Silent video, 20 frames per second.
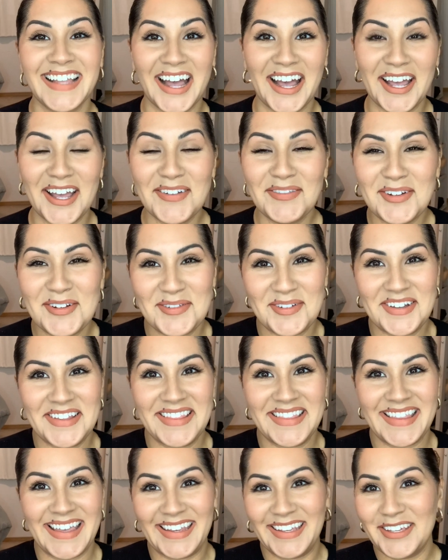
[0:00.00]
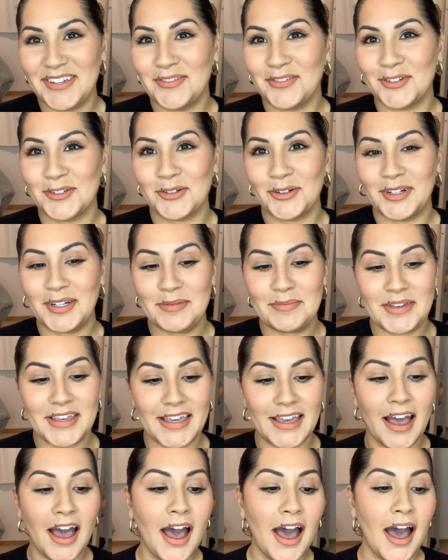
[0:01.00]
Hi everyone, thank you for joining
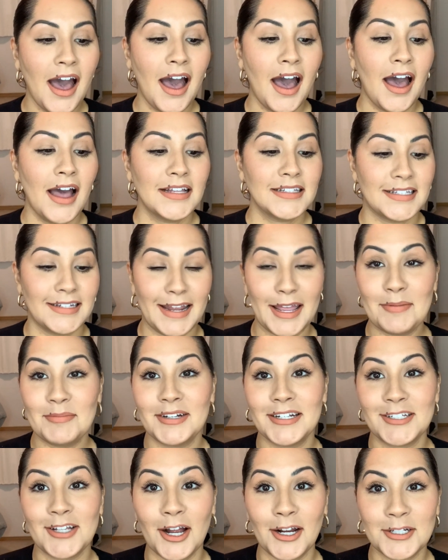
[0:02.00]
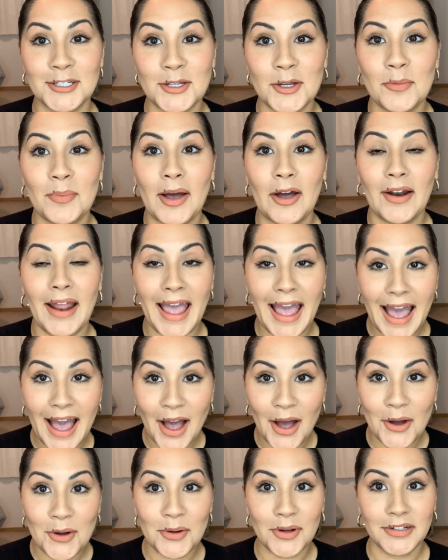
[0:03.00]
me. Today I'm going to talk to you about
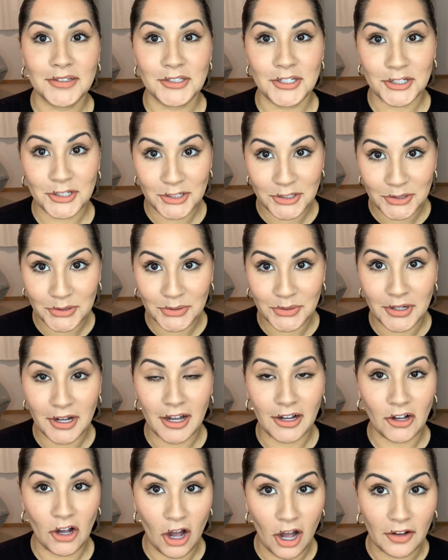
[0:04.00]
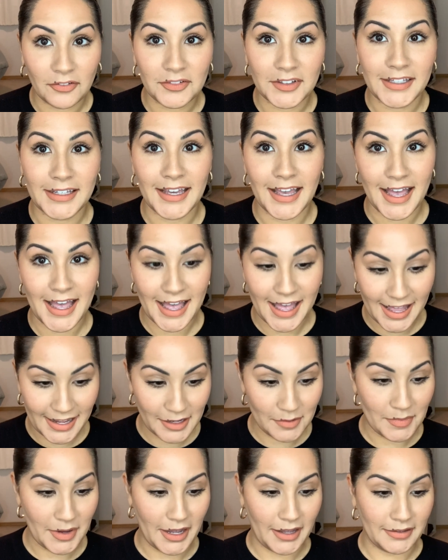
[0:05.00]
how to do a coffee
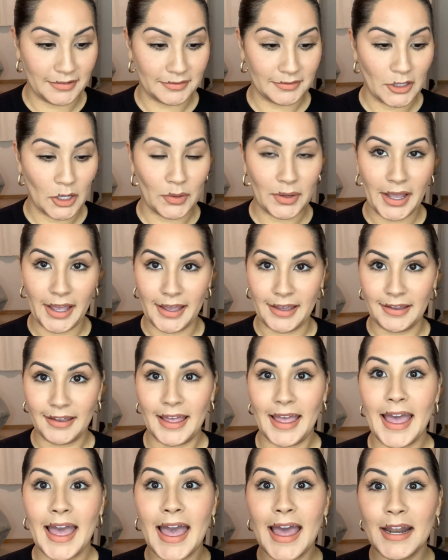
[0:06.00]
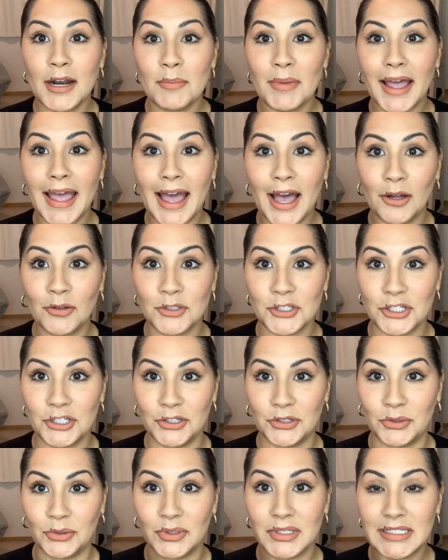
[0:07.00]
enema, okay? Enema how
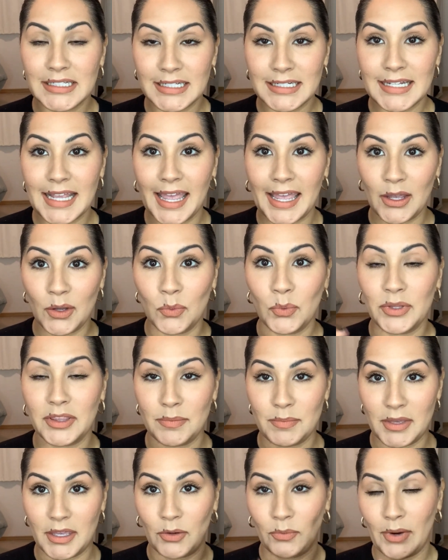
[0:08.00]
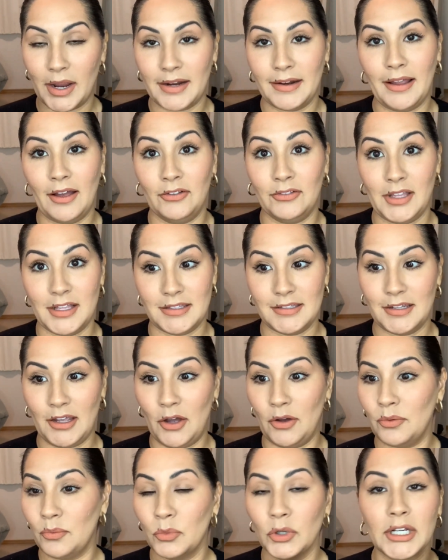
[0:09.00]
to, today with me right now. Let's
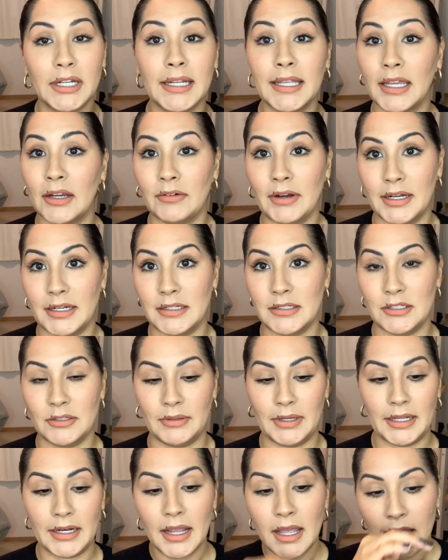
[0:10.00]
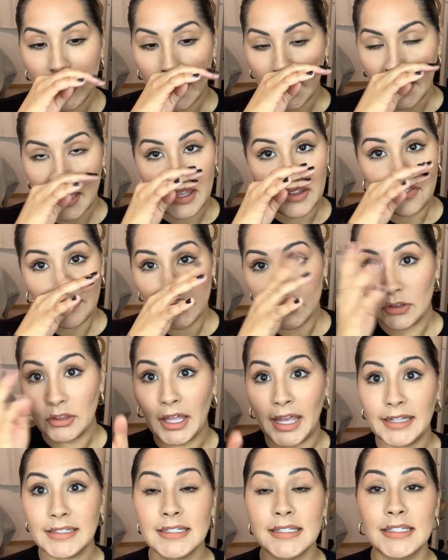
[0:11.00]
go. We're going to get right into it. If you'd
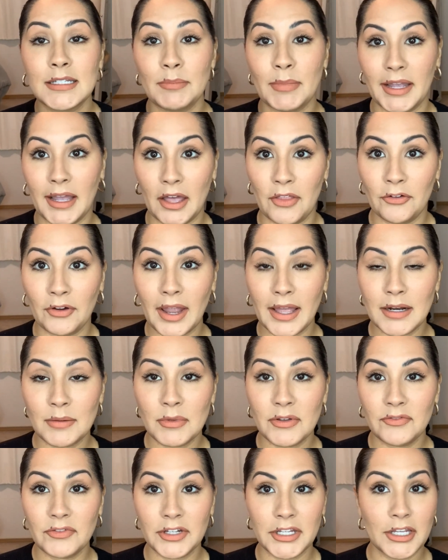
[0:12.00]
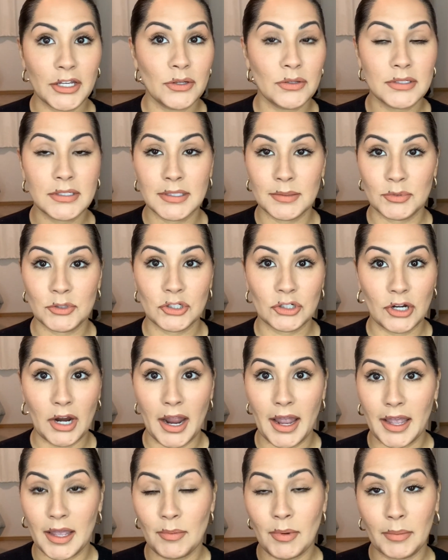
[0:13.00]
like to see my other enema videos,
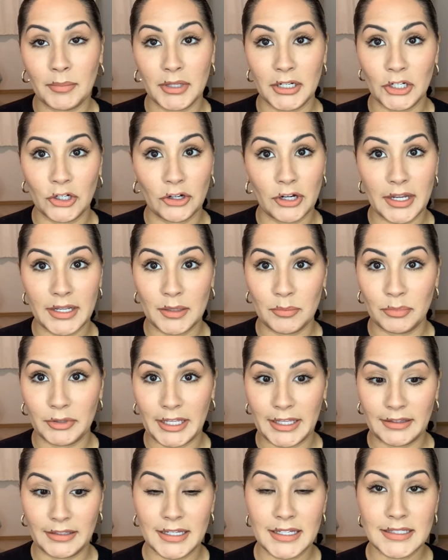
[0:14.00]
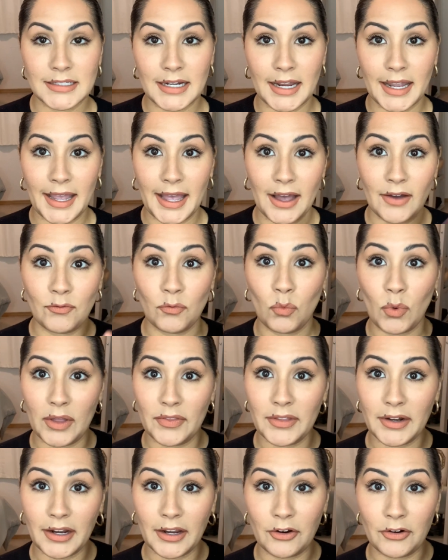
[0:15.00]
subscribe. I'm going to create a playlist. I have one
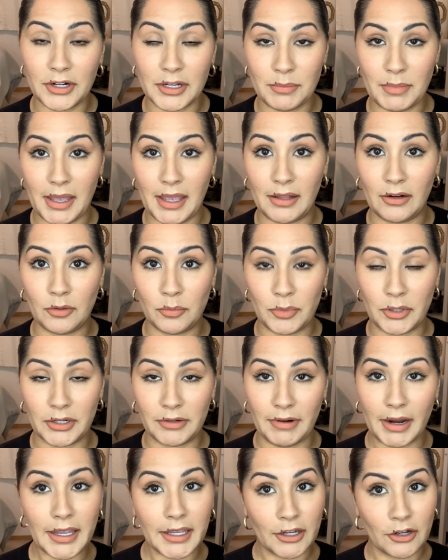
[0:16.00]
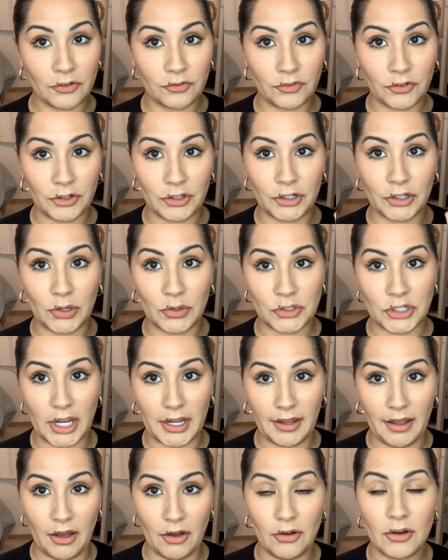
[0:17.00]
that I already made. I'll put it right here for you to go
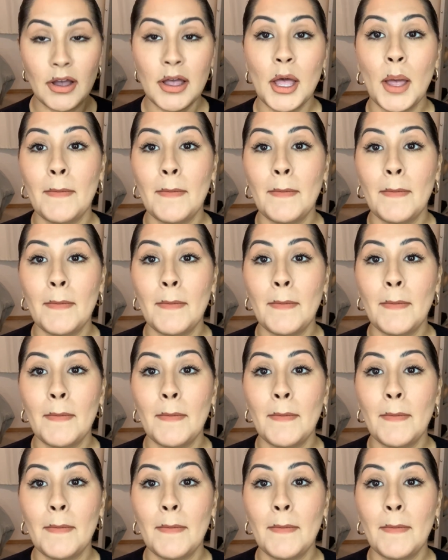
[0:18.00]
check out.